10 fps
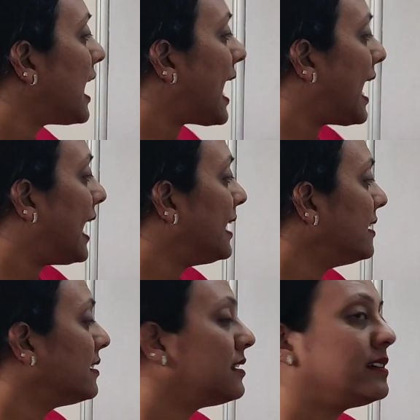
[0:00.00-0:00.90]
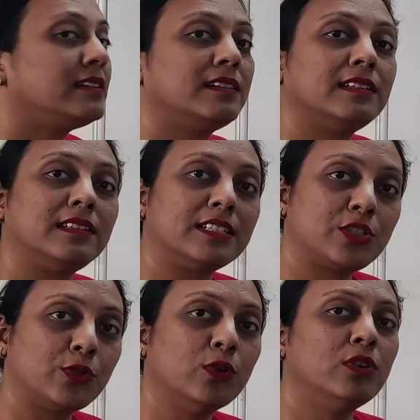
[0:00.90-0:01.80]
And the
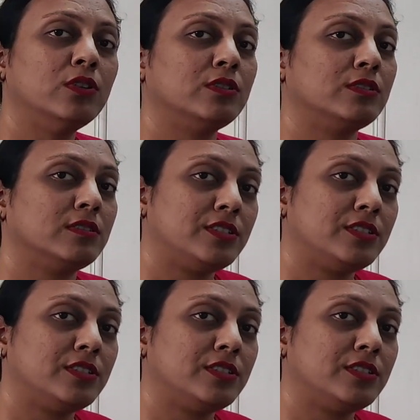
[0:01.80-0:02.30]
two